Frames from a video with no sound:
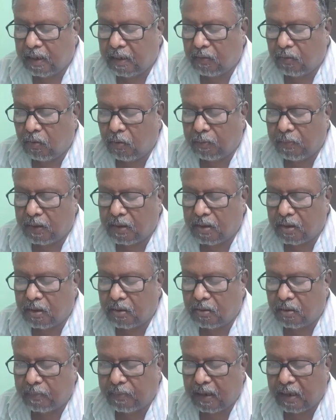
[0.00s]
opens
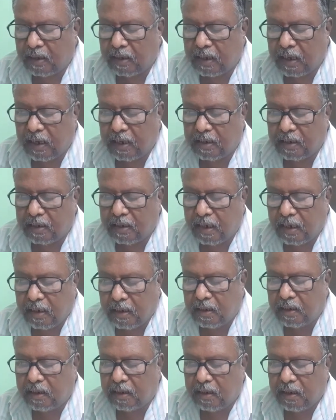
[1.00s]
into the pancreatic
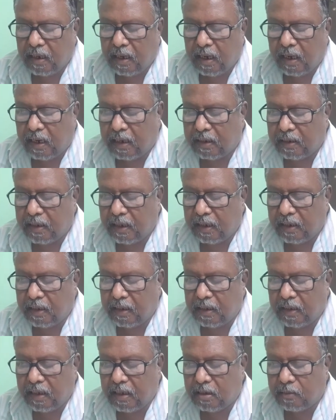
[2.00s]
duct, and
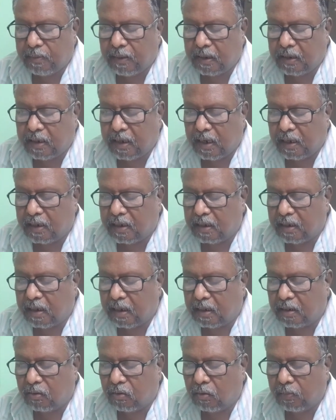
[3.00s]
then this pancreatic
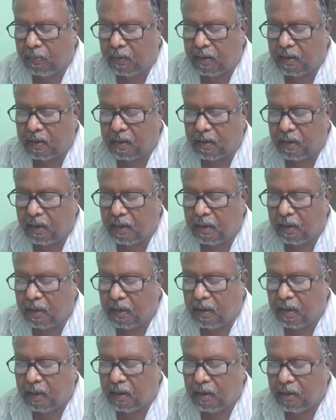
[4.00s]
duct opens in the
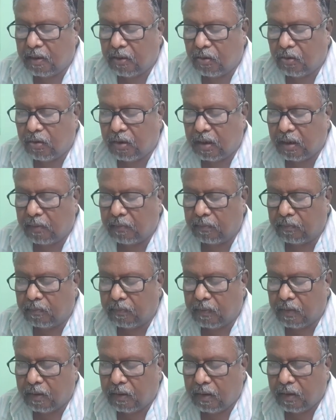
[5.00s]
duodenum.
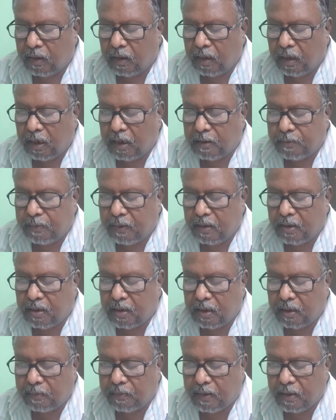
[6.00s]
A
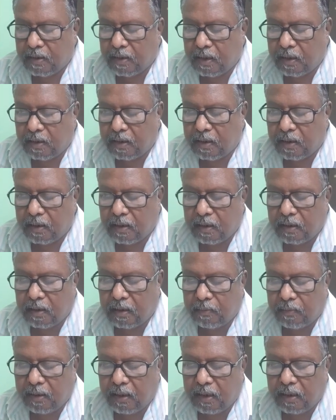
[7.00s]
sphincter present in the
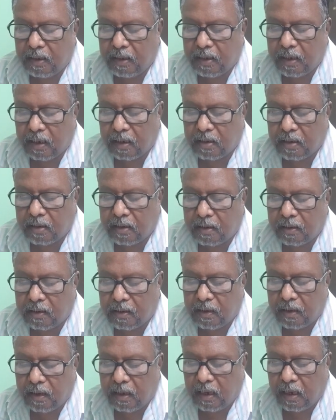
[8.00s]
bile duct,
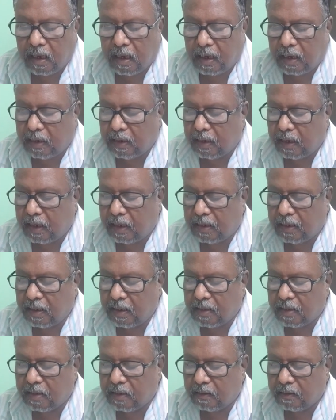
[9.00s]
and at
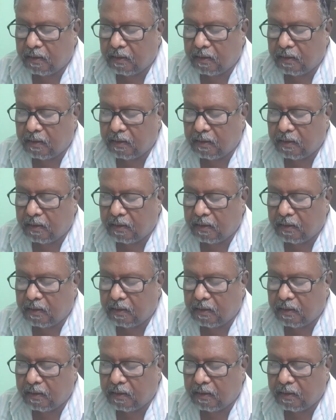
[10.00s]
this